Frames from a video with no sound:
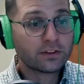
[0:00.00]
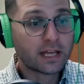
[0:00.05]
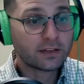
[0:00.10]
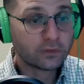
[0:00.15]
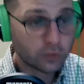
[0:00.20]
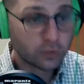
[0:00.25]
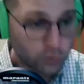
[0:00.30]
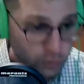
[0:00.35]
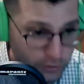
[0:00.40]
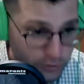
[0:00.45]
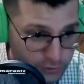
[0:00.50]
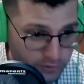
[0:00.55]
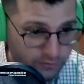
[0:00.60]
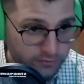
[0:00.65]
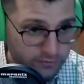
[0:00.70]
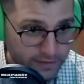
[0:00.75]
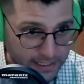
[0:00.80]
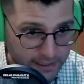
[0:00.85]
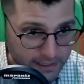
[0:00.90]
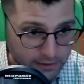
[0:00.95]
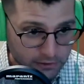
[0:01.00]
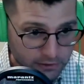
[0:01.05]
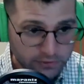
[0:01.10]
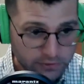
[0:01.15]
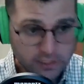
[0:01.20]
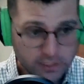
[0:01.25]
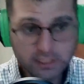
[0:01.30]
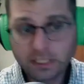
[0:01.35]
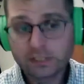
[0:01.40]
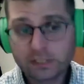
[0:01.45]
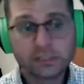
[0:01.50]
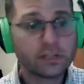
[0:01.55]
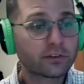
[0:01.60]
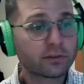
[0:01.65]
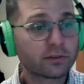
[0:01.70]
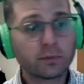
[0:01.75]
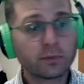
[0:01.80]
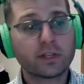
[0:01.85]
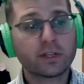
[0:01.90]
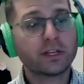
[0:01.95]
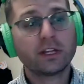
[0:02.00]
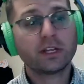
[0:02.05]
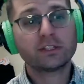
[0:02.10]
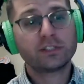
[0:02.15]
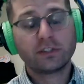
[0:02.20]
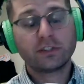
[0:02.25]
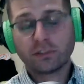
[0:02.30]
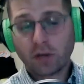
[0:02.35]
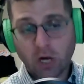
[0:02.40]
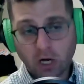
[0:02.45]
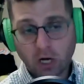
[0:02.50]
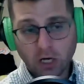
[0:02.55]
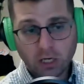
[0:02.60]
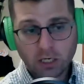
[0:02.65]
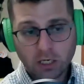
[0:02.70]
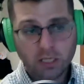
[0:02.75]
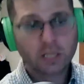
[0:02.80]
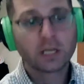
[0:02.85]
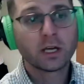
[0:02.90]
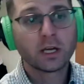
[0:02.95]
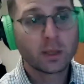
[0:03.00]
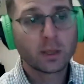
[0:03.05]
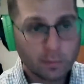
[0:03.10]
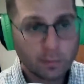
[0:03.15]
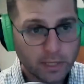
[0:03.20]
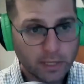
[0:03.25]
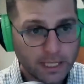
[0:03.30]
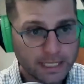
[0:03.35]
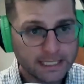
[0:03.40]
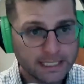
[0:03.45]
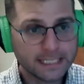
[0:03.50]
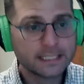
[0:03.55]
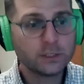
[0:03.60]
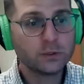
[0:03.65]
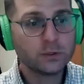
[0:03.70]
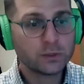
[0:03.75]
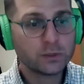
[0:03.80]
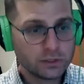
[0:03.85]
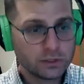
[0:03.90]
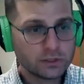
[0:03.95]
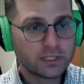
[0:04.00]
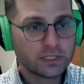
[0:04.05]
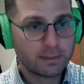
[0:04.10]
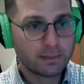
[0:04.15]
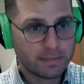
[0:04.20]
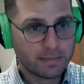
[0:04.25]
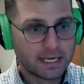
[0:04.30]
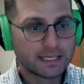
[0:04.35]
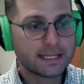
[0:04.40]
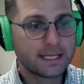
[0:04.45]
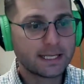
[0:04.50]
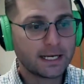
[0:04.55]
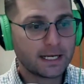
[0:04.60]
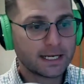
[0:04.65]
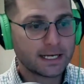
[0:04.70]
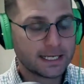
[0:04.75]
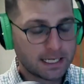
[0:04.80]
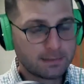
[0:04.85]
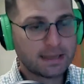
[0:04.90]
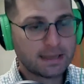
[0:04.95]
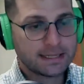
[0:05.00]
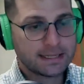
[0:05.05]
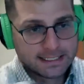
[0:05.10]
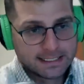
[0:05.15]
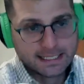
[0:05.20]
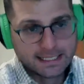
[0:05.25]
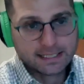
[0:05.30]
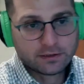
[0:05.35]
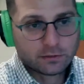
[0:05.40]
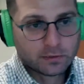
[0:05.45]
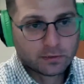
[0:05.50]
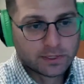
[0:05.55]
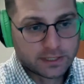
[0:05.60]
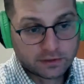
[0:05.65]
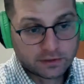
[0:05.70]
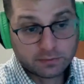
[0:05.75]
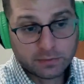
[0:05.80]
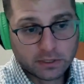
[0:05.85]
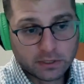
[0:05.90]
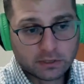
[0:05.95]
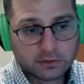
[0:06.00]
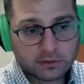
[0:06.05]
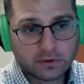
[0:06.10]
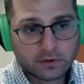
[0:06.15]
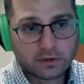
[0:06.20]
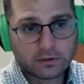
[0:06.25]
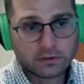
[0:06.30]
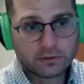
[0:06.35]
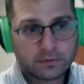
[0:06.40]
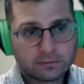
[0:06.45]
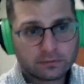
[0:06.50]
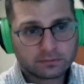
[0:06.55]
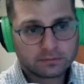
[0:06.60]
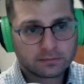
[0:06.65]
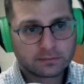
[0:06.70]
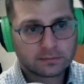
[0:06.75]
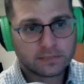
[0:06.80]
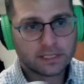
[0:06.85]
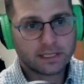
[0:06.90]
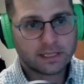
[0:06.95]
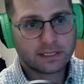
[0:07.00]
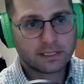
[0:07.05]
the culture and values, and the dishes are what the dishes are, but like you came at the gates with experience first. I think it's